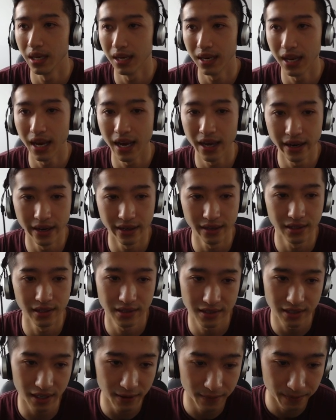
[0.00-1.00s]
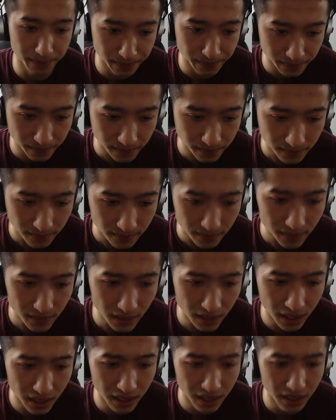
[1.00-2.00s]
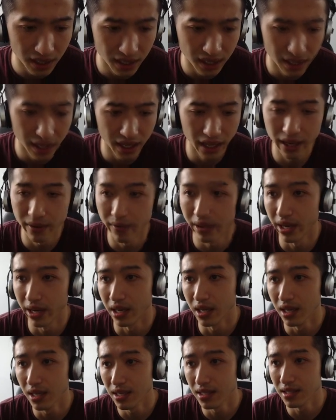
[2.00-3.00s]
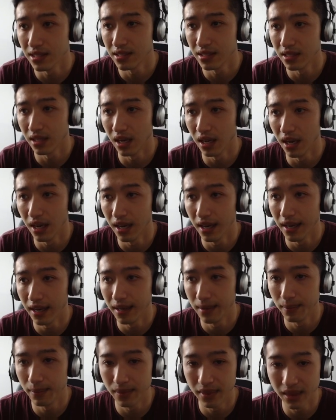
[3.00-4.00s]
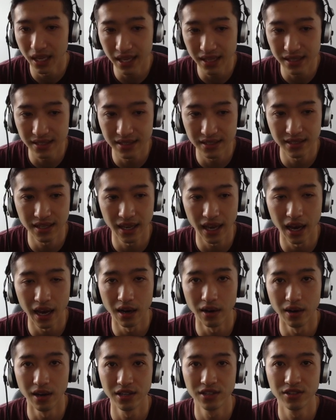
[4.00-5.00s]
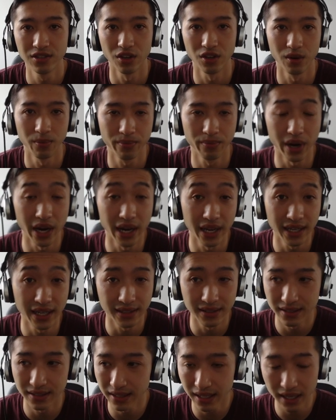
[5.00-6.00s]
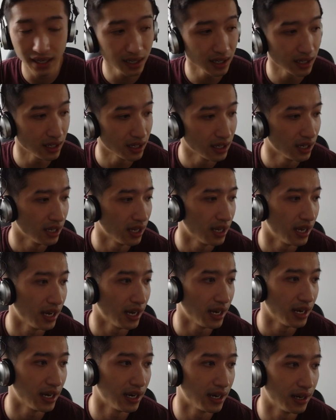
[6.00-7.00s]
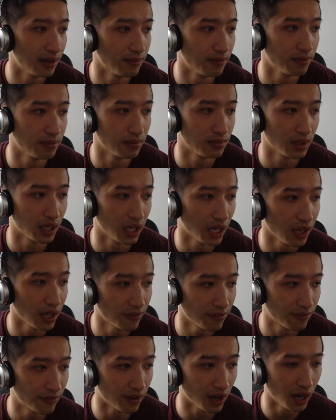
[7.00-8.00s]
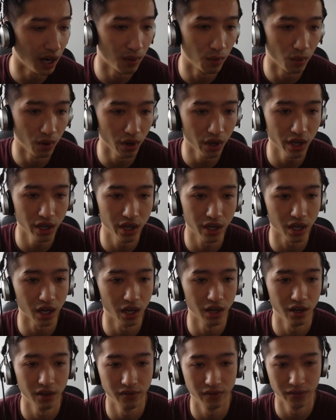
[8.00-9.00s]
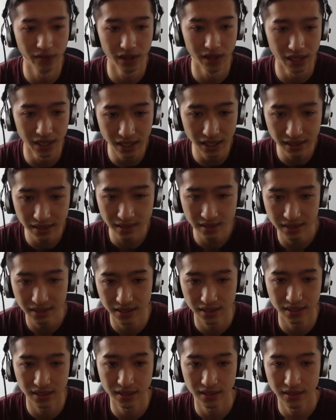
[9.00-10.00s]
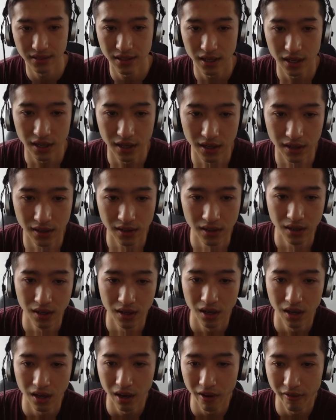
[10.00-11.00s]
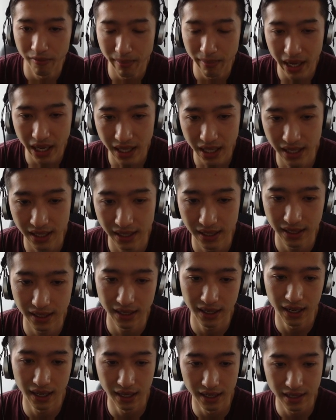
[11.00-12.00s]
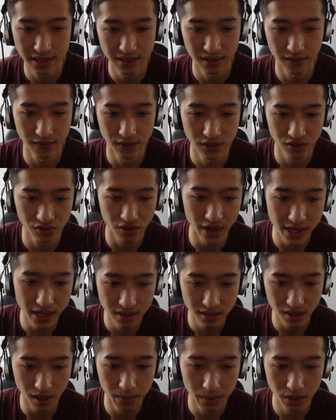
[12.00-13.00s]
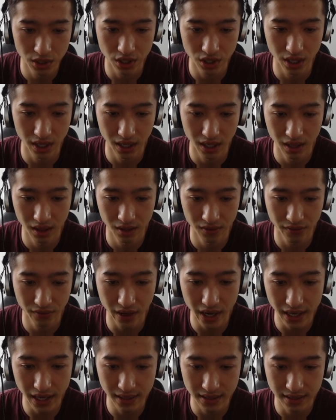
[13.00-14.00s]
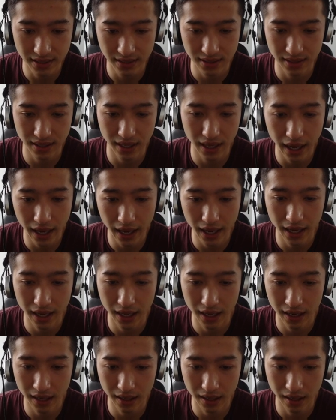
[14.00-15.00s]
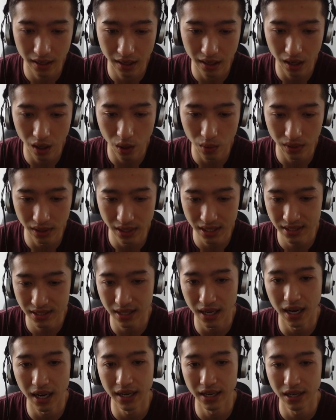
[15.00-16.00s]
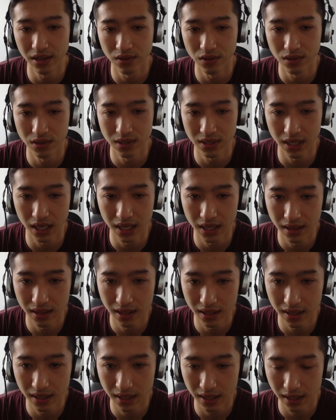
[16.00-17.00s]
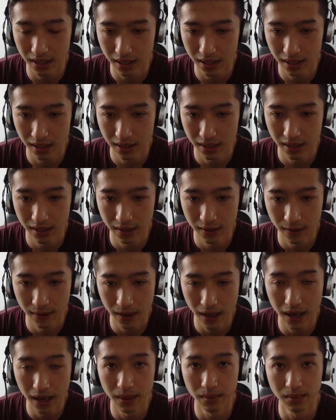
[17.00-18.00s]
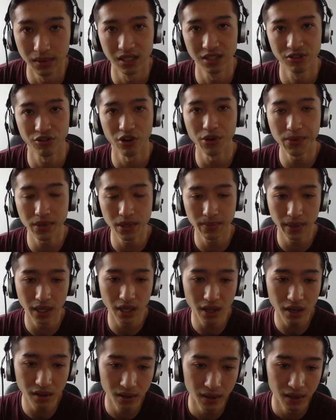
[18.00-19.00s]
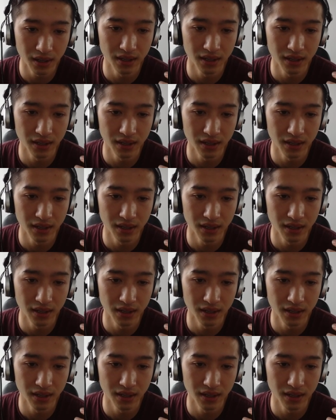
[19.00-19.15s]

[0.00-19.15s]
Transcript: Nano. So anyway, guys, that's how I sort of break it down. If I were to go over this, so I've made a list of strengths, opportunity, threats, and I'll list the articles in the description below.